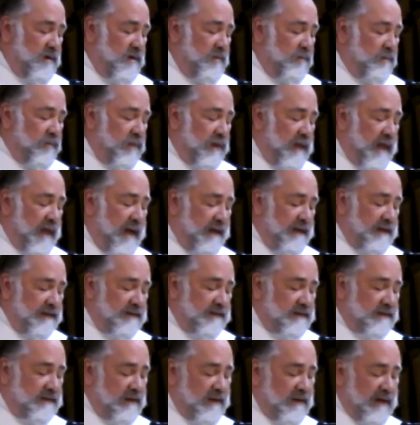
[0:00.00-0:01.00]

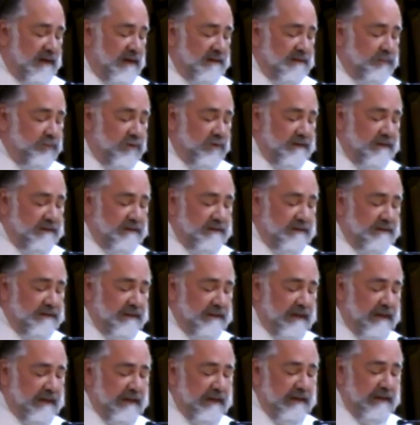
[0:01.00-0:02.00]
Blindness to God's presence
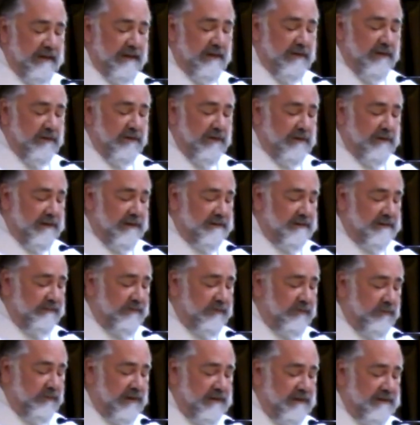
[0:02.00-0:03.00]
in and goodness
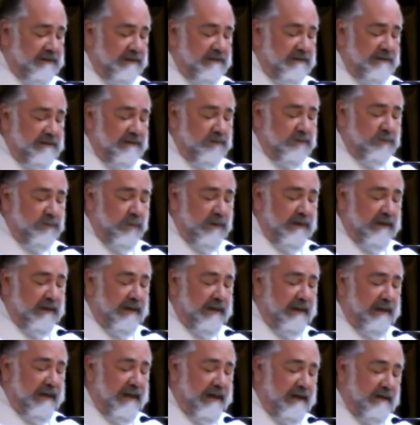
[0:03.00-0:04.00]
of creation is what
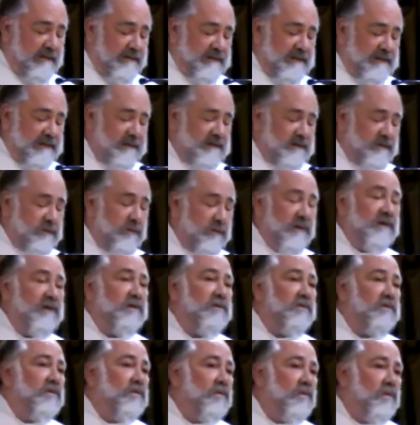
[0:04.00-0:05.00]
allows us to
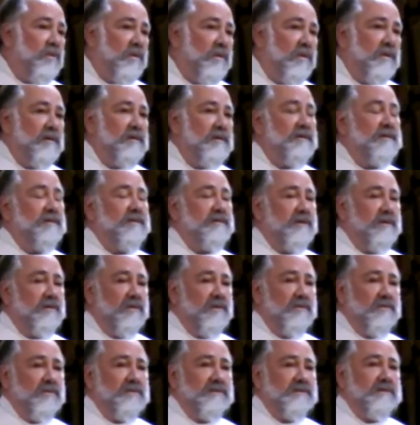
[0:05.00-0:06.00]
ignore
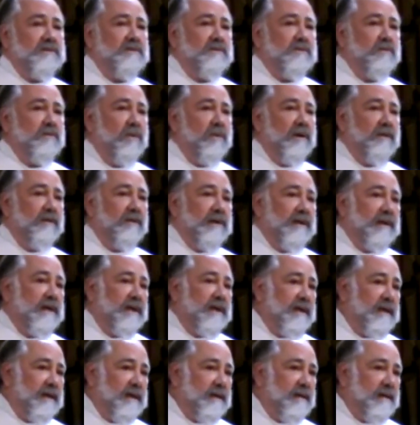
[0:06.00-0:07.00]
those who are in
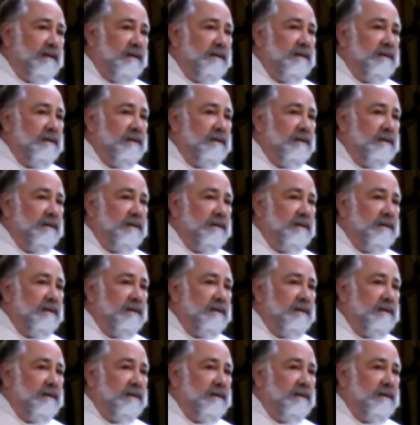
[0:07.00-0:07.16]
need